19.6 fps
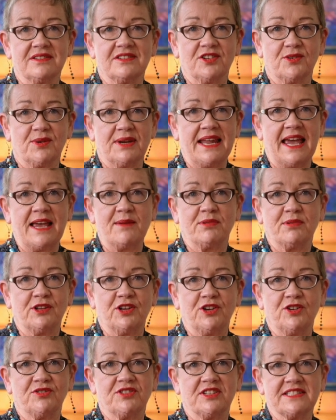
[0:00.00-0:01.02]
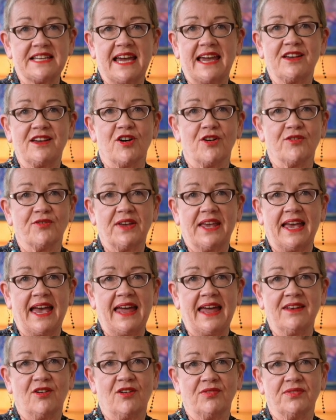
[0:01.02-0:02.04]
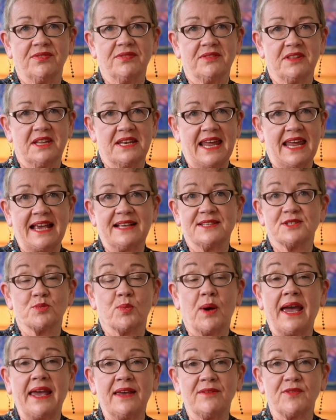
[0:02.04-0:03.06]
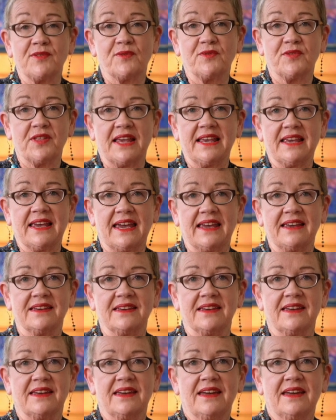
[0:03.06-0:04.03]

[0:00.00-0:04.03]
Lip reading: to enable you to take off again on the next wave of thinking,